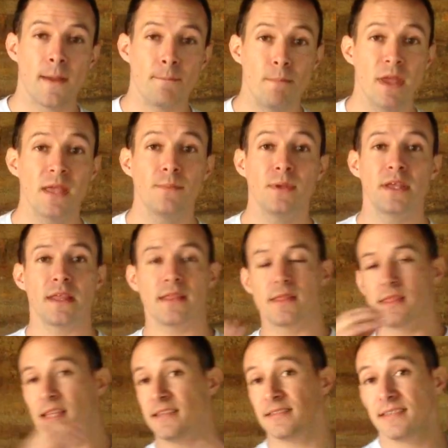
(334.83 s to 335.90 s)
maybe
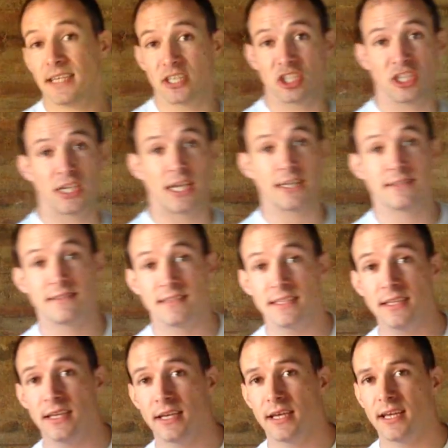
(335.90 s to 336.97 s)
this
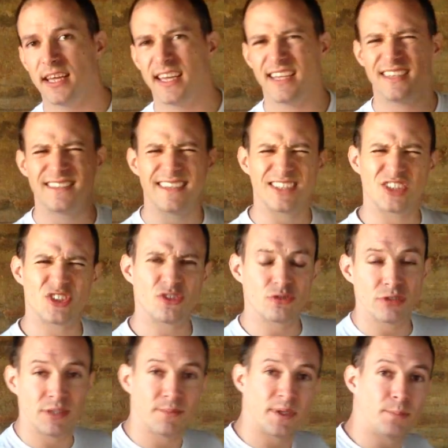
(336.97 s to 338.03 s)
nationality is
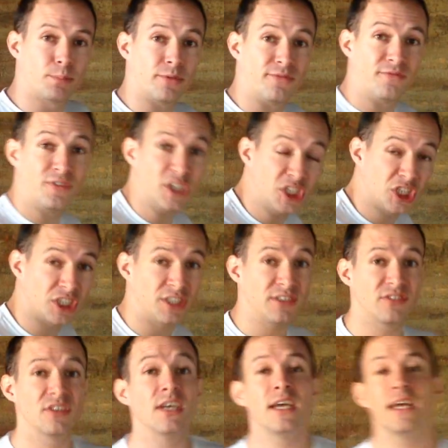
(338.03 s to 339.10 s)
extremely
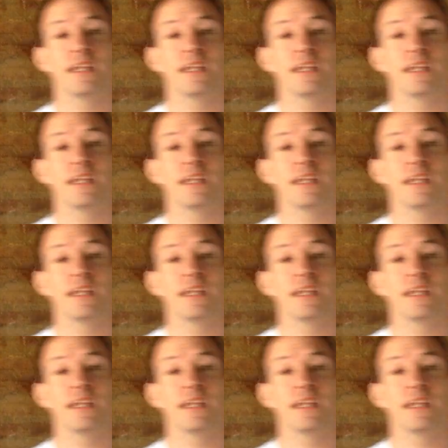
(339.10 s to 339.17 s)
proficient,